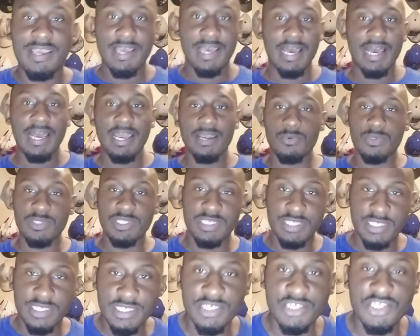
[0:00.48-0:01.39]
I was
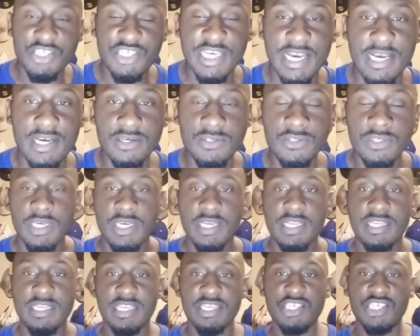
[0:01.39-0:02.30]
good, y'all.
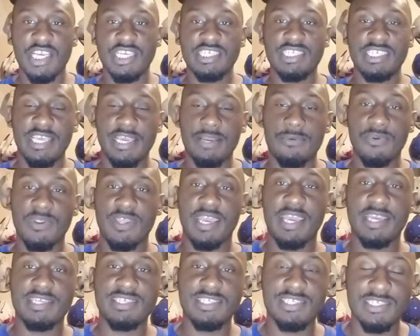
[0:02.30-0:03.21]
The J.C.A
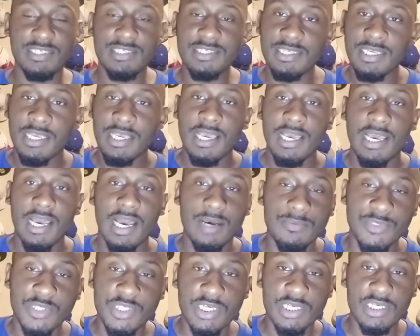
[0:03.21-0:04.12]
Reactions.
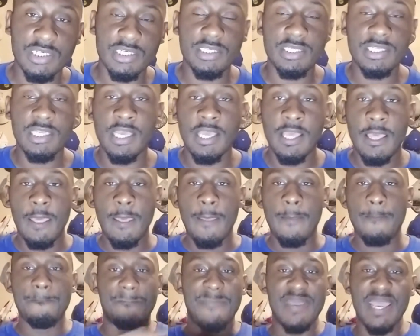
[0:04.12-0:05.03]
I'm John,
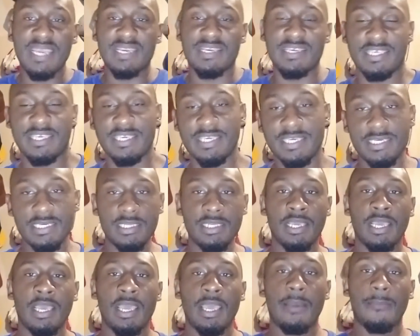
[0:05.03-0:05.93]
back again,
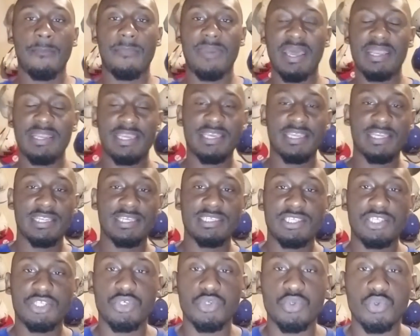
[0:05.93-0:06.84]
about to get
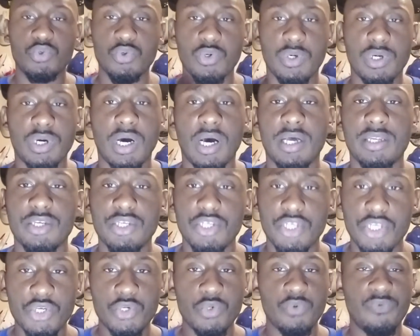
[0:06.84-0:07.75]
into a
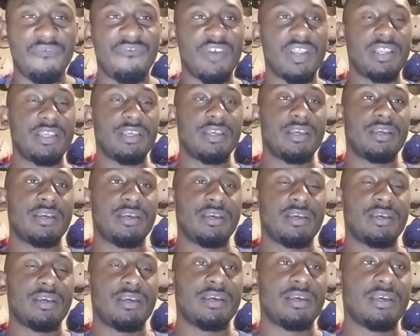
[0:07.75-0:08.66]
newer
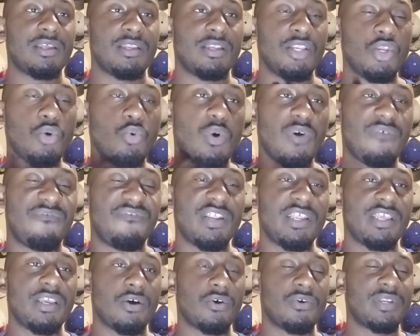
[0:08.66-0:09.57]

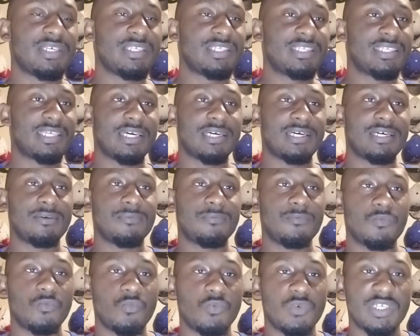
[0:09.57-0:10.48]
video this
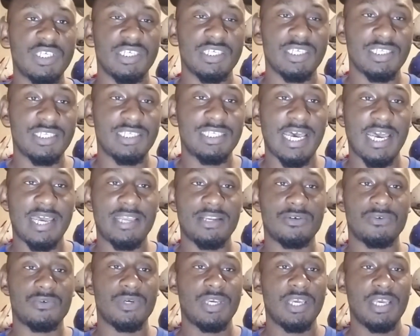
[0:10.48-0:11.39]
time, which is
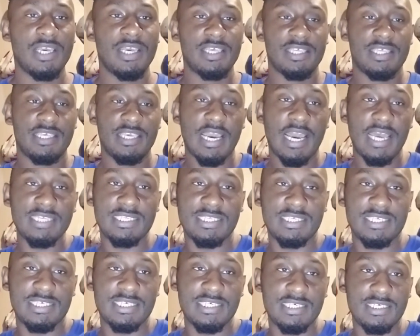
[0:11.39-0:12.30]
titled
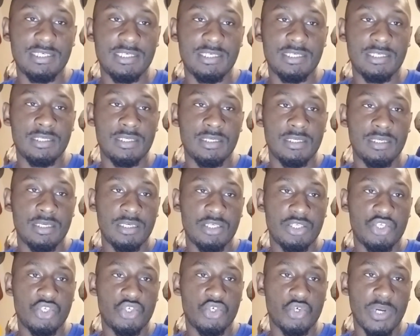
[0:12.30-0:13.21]
Yasuke
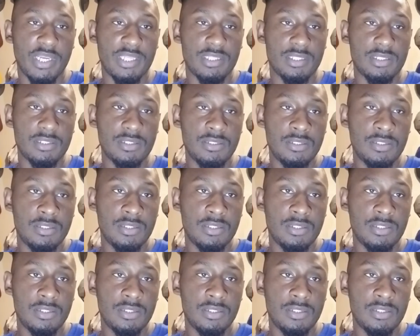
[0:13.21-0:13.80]
Trailer,